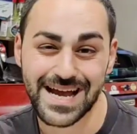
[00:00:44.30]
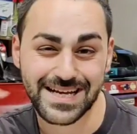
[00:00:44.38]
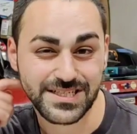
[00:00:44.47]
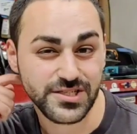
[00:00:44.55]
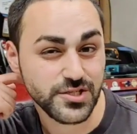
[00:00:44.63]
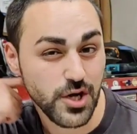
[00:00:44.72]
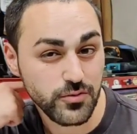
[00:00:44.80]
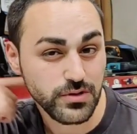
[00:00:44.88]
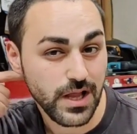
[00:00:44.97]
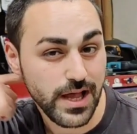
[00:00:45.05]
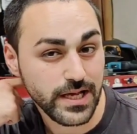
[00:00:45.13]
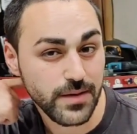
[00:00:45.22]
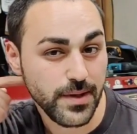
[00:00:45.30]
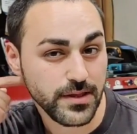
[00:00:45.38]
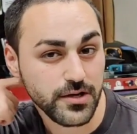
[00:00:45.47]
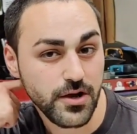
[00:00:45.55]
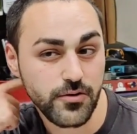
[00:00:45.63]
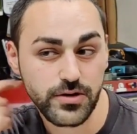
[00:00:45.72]
I don't like about
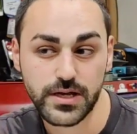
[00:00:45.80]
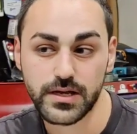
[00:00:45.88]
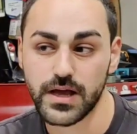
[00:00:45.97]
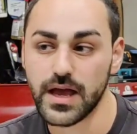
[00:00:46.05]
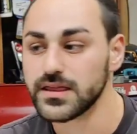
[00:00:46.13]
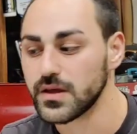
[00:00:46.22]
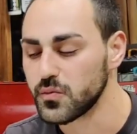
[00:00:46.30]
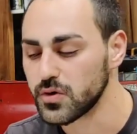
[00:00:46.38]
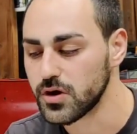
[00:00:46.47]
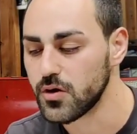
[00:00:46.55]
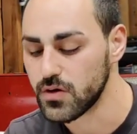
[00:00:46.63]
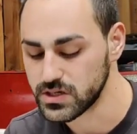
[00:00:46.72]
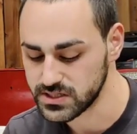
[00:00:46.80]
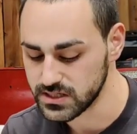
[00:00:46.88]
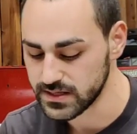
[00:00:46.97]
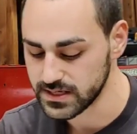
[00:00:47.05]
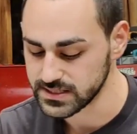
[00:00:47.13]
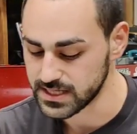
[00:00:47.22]
the coating and then we'll go on to
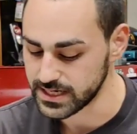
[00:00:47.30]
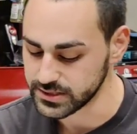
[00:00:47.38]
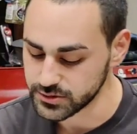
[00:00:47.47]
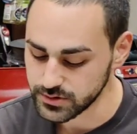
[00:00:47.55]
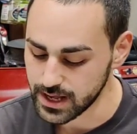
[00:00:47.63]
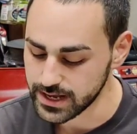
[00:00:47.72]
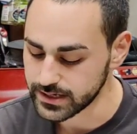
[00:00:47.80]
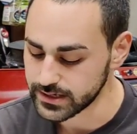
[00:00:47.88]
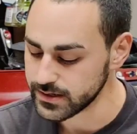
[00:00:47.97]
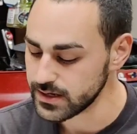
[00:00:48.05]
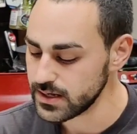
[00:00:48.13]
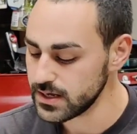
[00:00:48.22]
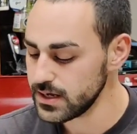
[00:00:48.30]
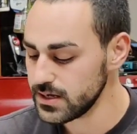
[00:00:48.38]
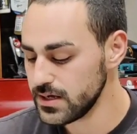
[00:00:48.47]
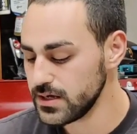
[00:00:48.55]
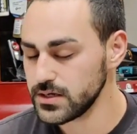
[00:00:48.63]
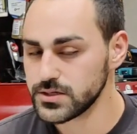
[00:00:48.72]
the things that I do like.
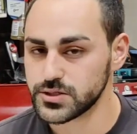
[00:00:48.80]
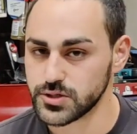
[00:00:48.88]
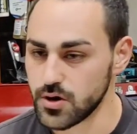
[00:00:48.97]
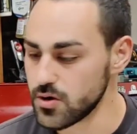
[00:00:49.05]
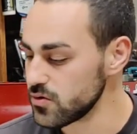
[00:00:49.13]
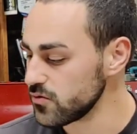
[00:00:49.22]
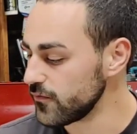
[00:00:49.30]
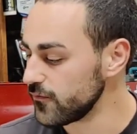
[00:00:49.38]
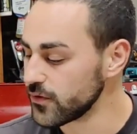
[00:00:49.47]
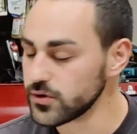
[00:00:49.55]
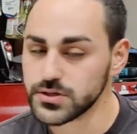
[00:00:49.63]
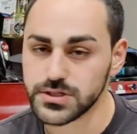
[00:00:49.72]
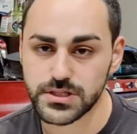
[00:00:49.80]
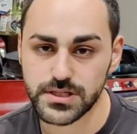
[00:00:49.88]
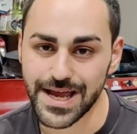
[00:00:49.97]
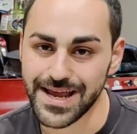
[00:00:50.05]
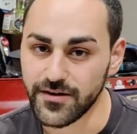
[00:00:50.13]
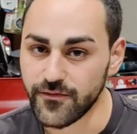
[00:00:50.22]
So
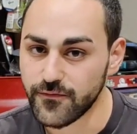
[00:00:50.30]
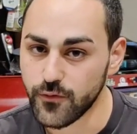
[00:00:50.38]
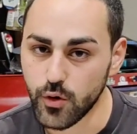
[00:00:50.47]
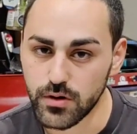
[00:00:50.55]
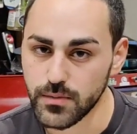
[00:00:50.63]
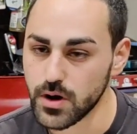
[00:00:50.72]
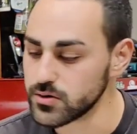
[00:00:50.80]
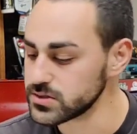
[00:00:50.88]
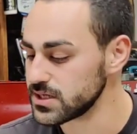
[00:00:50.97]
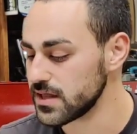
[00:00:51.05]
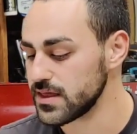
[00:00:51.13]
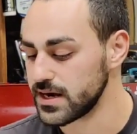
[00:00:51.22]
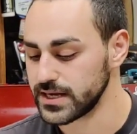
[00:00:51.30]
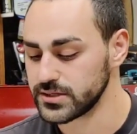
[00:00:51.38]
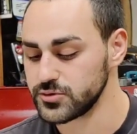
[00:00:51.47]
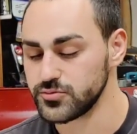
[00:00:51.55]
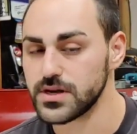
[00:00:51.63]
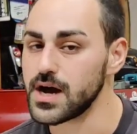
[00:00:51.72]
first and foremost that I
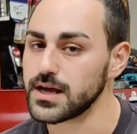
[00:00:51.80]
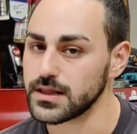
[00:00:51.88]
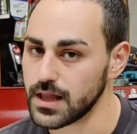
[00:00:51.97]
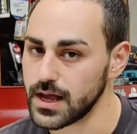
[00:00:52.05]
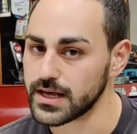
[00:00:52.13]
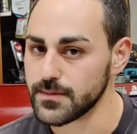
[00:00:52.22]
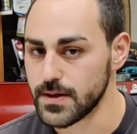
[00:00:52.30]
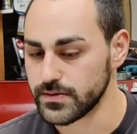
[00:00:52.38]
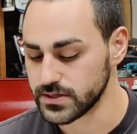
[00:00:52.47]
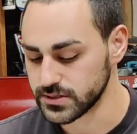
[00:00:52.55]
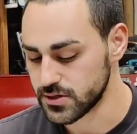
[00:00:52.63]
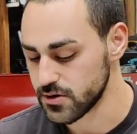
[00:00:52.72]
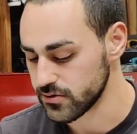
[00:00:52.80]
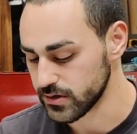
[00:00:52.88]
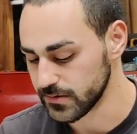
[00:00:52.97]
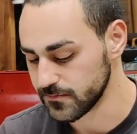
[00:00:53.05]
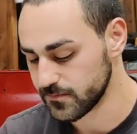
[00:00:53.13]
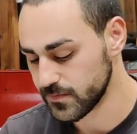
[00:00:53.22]
do not like about this
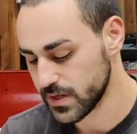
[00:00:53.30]
coating